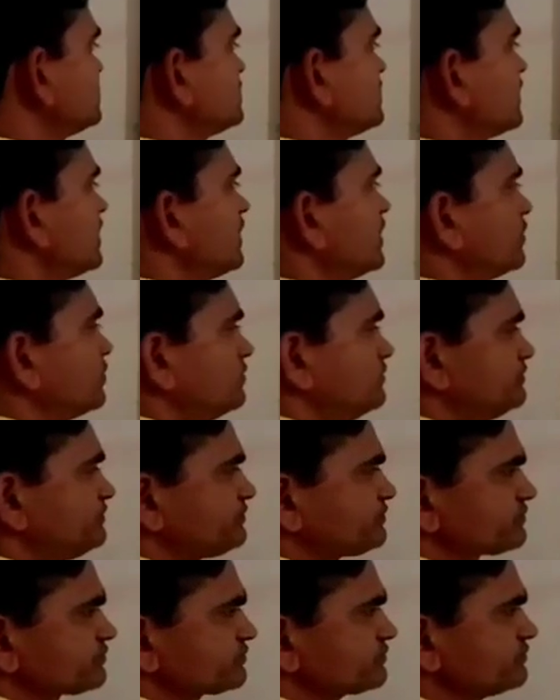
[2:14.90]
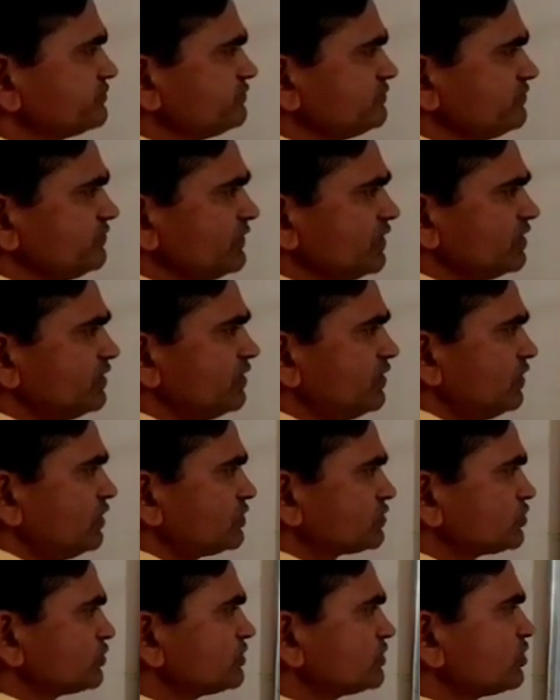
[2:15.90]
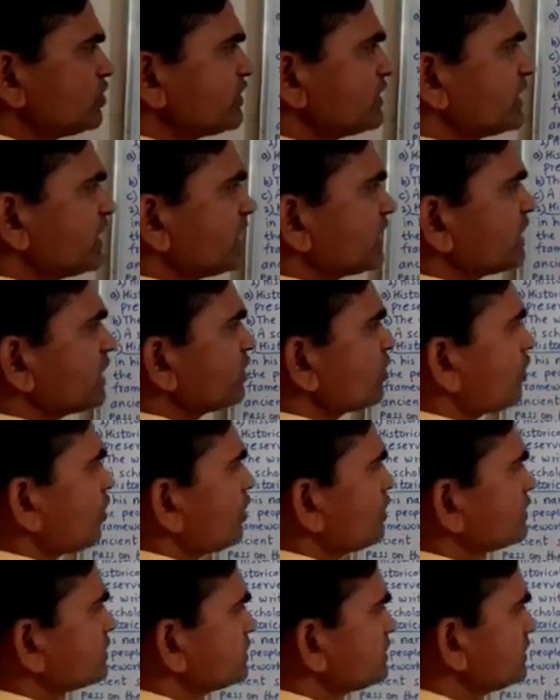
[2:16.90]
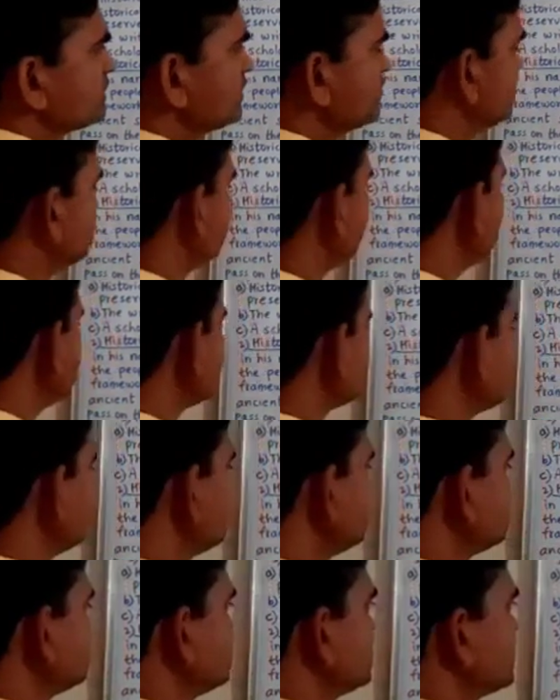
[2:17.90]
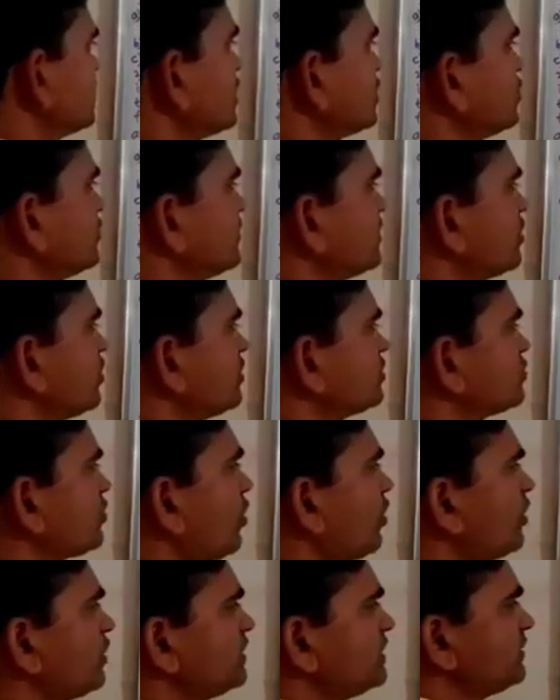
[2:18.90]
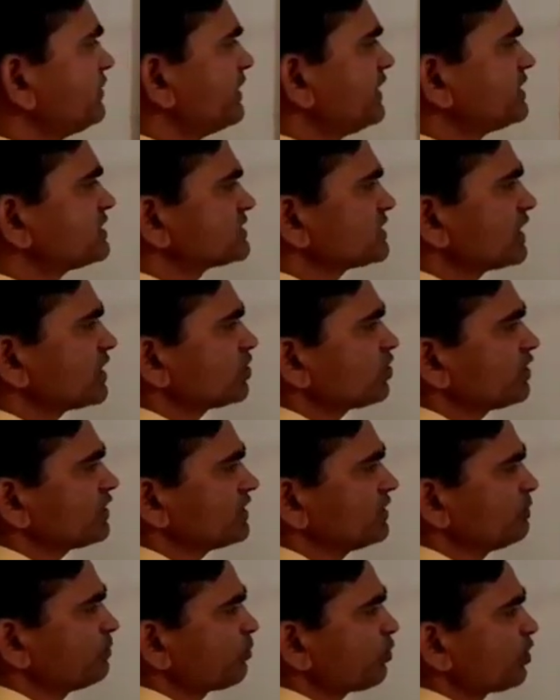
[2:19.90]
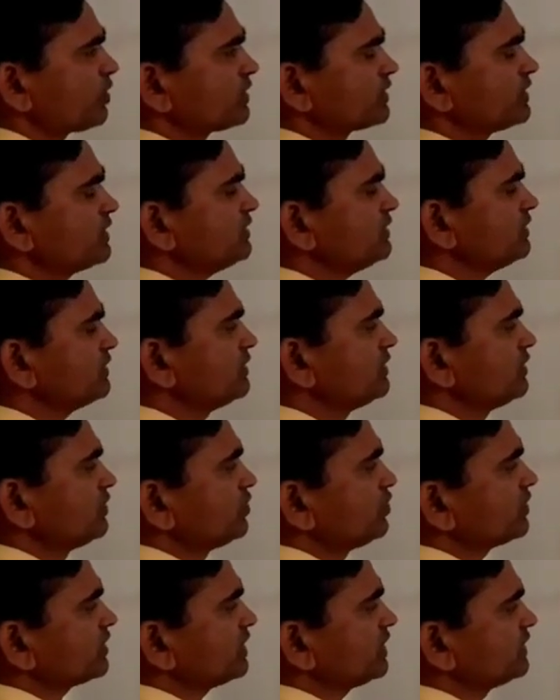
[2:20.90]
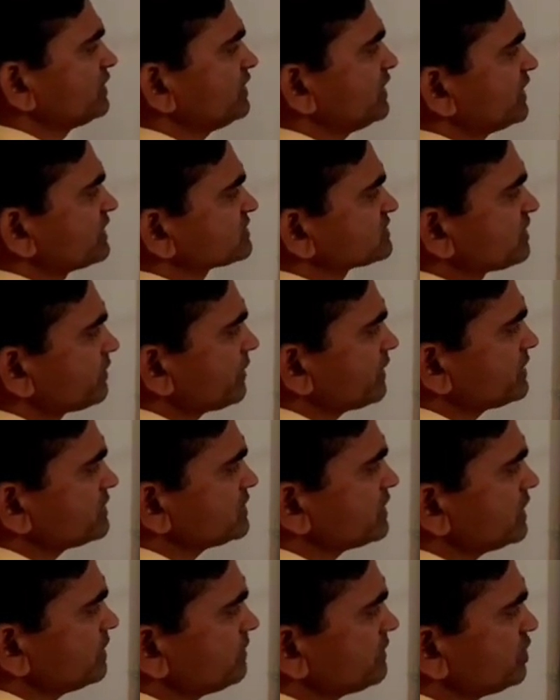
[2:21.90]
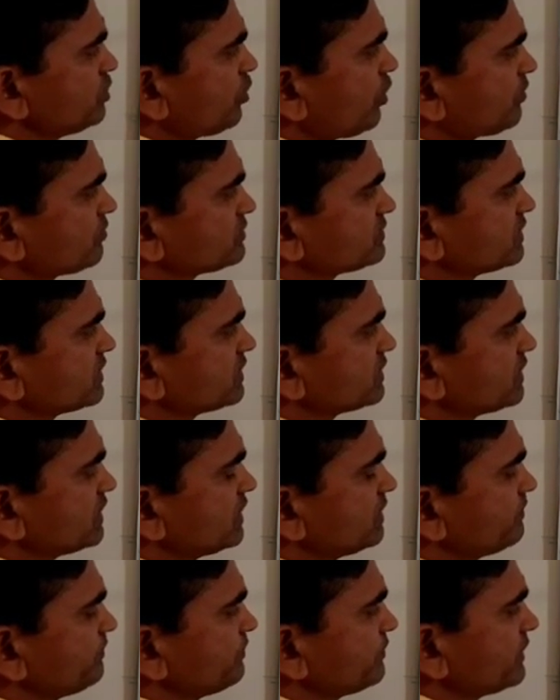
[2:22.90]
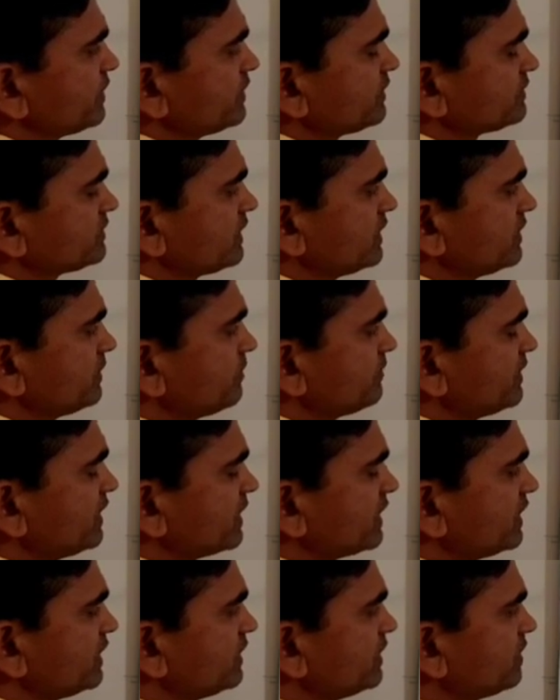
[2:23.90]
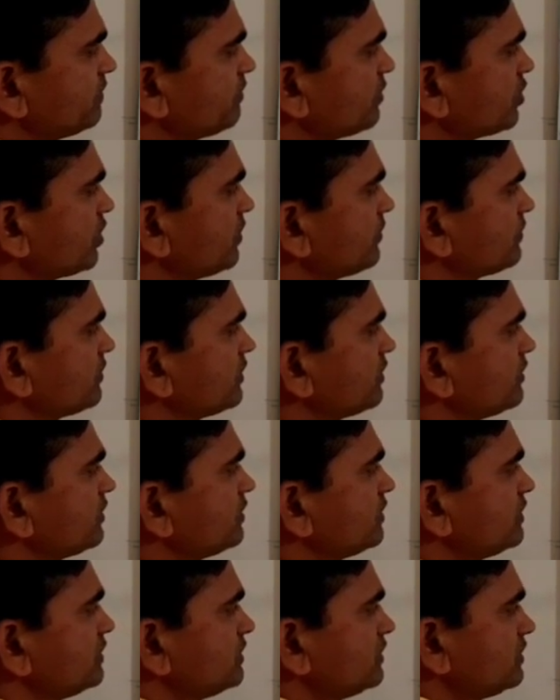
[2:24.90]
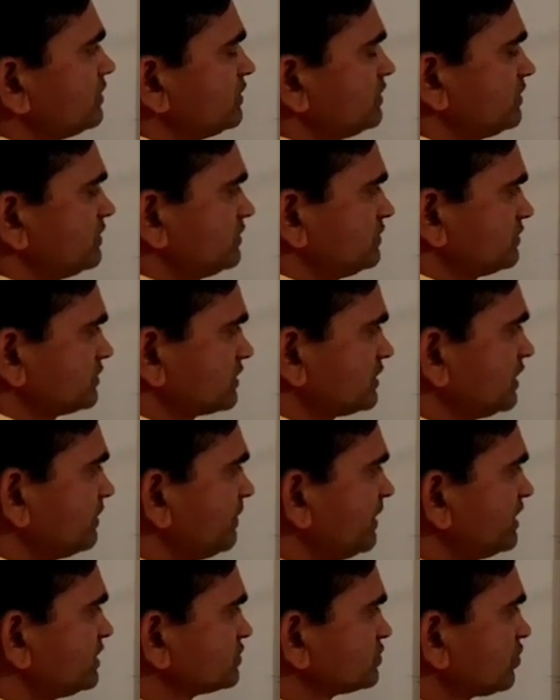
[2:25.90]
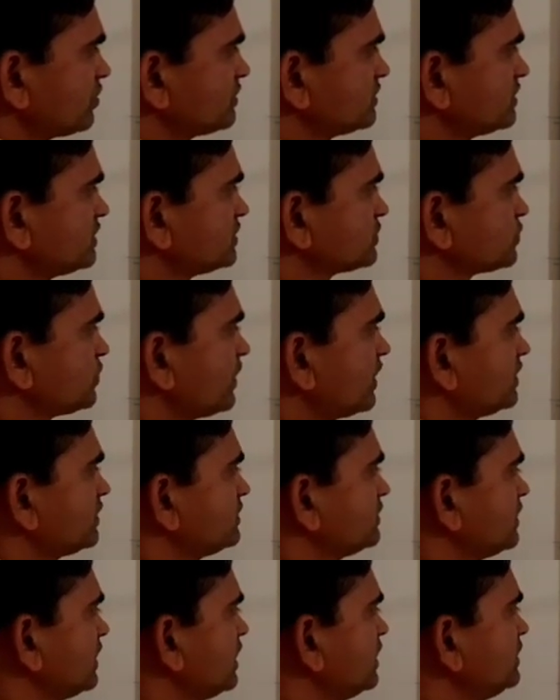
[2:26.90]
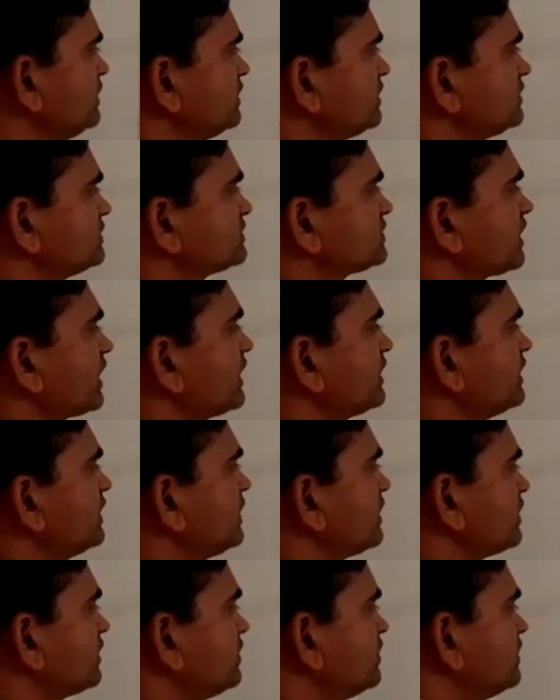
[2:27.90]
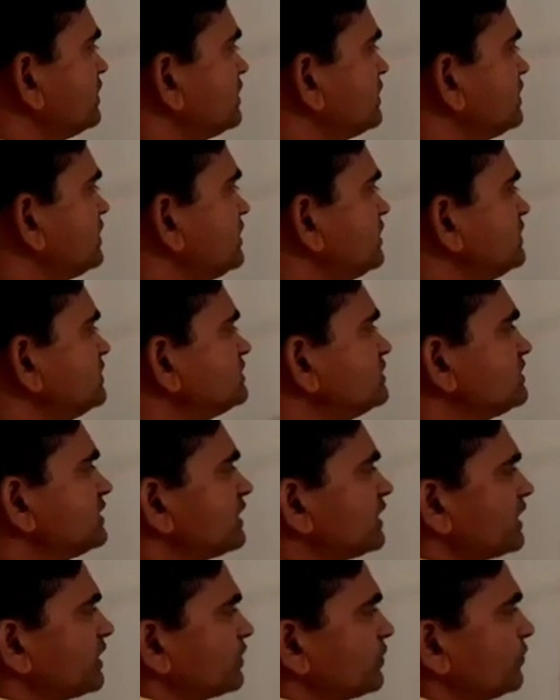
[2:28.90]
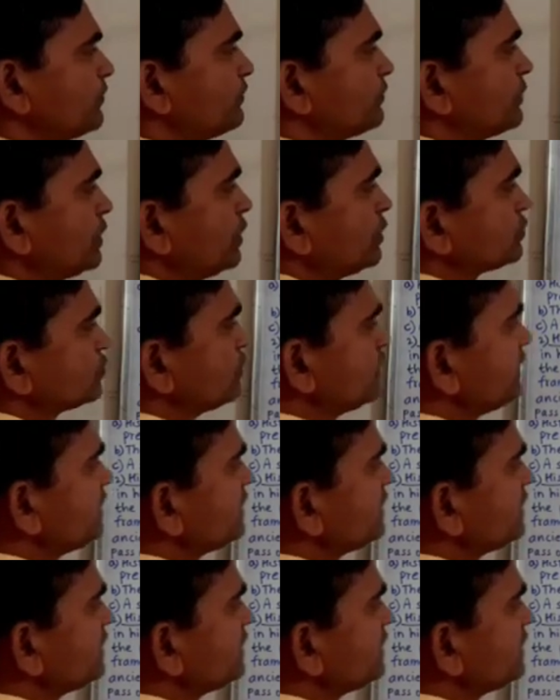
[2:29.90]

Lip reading: narrative. So he is not taking all the events in his narrative because all events are not important. Okay, he examined them, he observed them, then making number of comments on this one, then he is writing in his narrative. So he